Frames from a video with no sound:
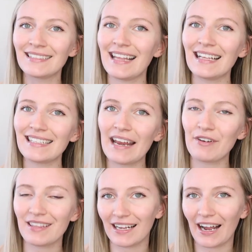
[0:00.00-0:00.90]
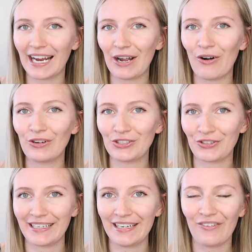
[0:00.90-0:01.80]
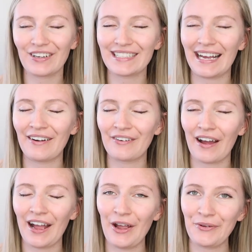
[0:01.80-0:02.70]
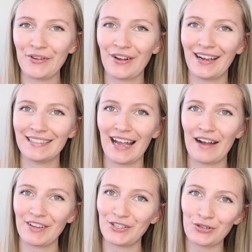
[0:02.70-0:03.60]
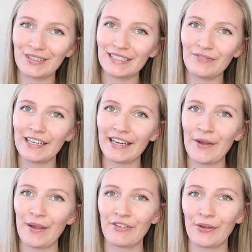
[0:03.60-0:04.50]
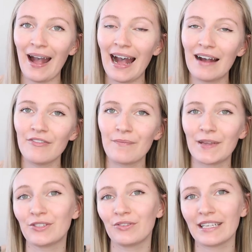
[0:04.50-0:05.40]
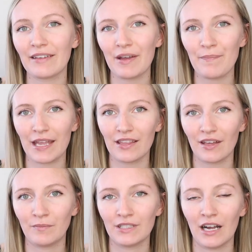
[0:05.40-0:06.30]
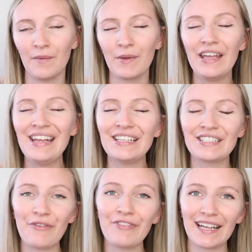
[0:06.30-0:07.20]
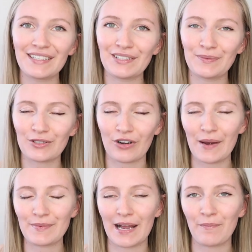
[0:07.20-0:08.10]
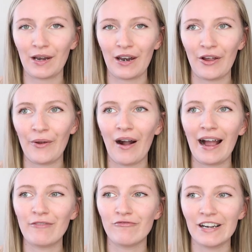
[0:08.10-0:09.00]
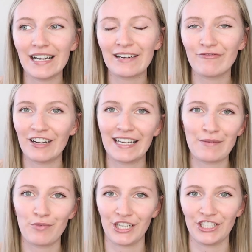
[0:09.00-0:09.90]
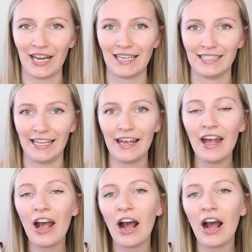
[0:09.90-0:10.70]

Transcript: So that's everything I got during lockdown. I hope you guys have enjoyed this video. If you have, be sure to give it a big thumbs up. Don't forget to subscribe down below. I really, really appreciate it.